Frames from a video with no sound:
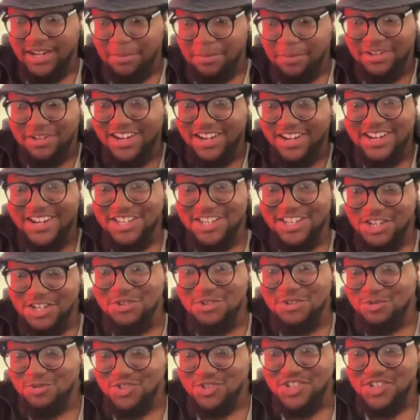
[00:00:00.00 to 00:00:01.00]
I'm gonna
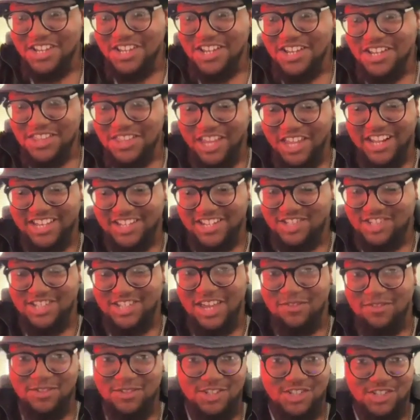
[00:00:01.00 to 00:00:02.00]
use like a
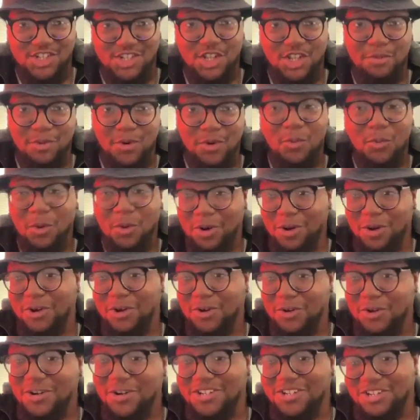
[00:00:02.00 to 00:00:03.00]
7 syllable
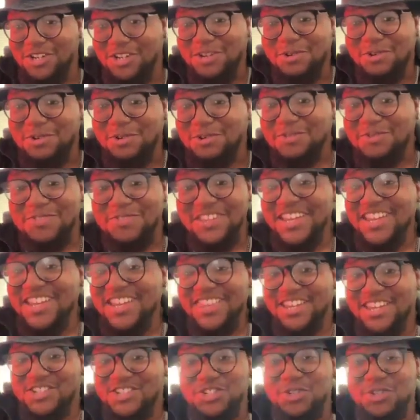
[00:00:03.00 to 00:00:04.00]
word on you
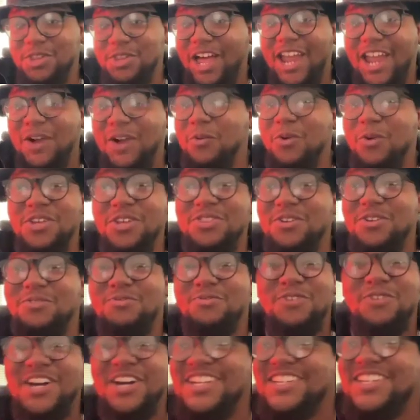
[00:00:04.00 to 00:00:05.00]
that you're like, what the
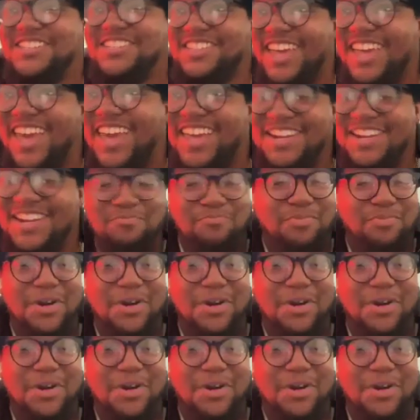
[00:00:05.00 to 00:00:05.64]
fuck is that?